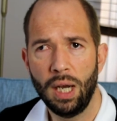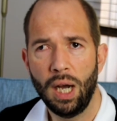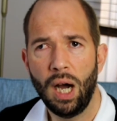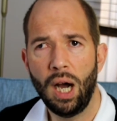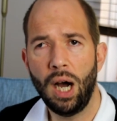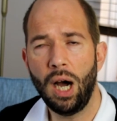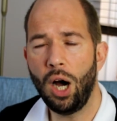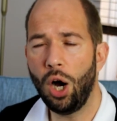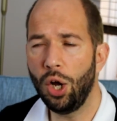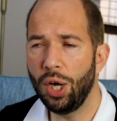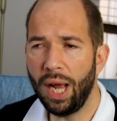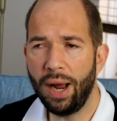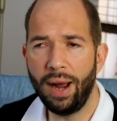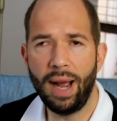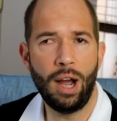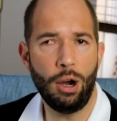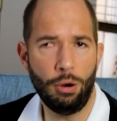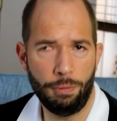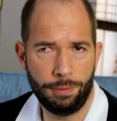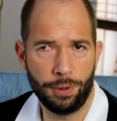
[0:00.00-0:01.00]
On our
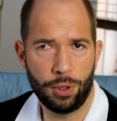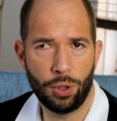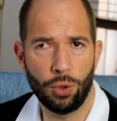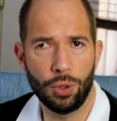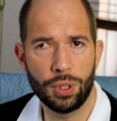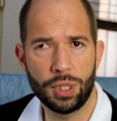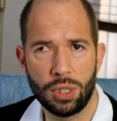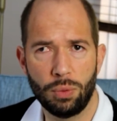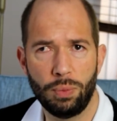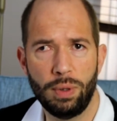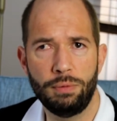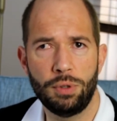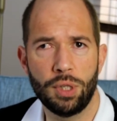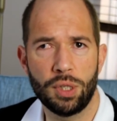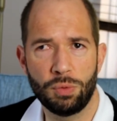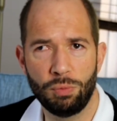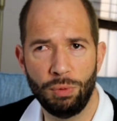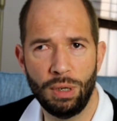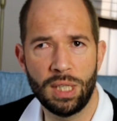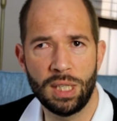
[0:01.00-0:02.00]
Alpha course that we've
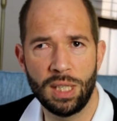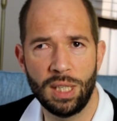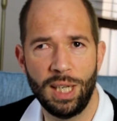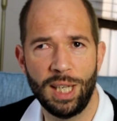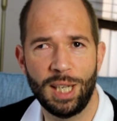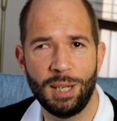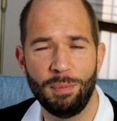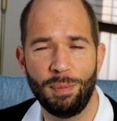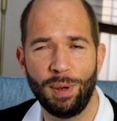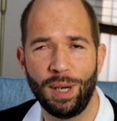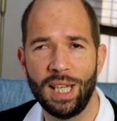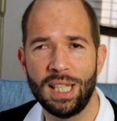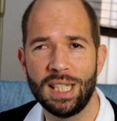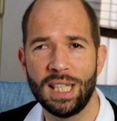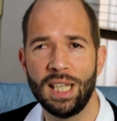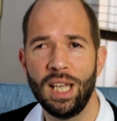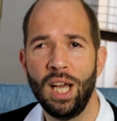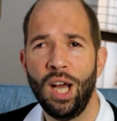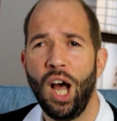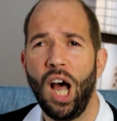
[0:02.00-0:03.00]
just recently
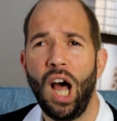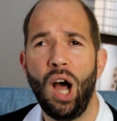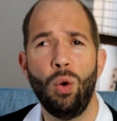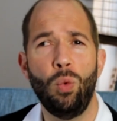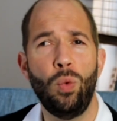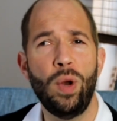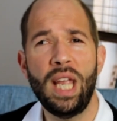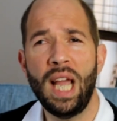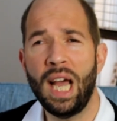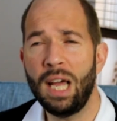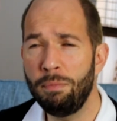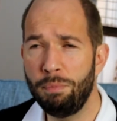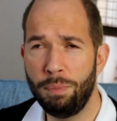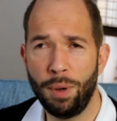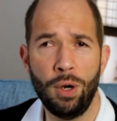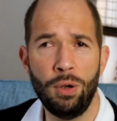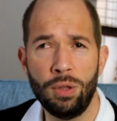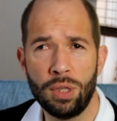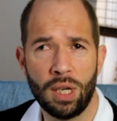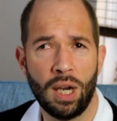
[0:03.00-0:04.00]
completed, we had
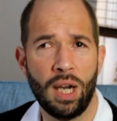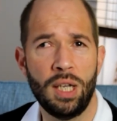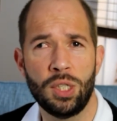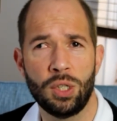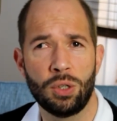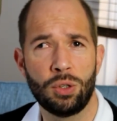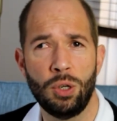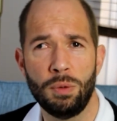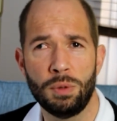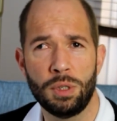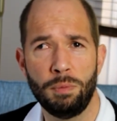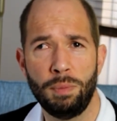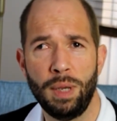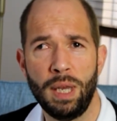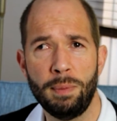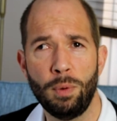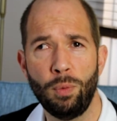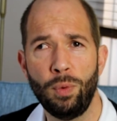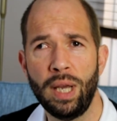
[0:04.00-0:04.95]
both kinds of groups of people.